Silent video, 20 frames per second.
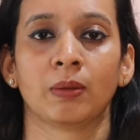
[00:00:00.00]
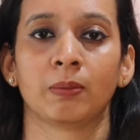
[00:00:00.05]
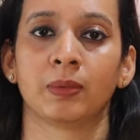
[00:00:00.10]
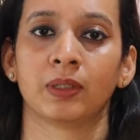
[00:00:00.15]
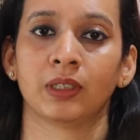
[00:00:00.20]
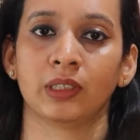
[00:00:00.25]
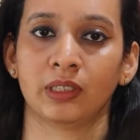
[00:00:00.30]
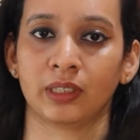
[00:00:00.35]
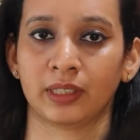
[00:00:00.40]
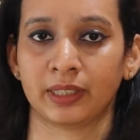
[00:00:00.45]

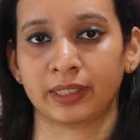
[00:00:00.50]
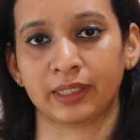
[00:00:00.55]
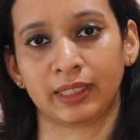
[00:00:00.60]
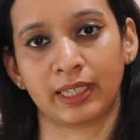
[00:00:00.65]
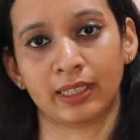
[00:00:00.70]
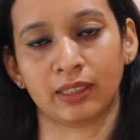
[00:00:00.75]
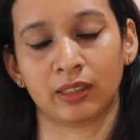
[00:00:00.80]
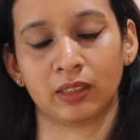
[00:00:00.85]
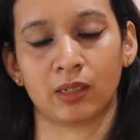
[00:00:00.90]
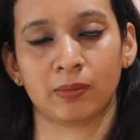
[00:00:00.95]
but it
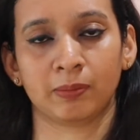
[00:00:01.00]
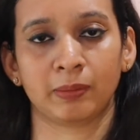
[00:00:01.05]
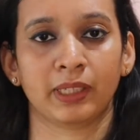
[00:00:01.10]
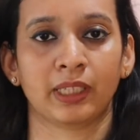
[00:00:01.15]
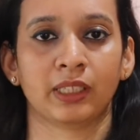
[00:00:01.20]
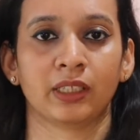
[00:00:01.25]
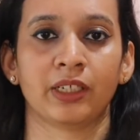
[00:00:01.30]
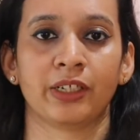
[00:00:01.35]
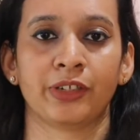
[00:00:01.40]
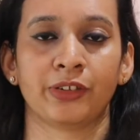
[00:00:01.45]
can come
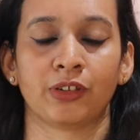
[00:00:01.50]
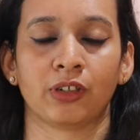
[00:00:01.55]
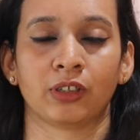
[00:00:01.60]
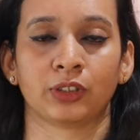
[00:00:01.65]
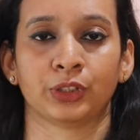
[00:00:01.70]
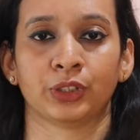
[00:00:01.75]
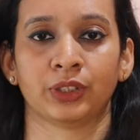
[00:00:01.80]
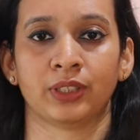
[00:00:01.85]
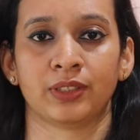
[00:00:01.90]
in the introduction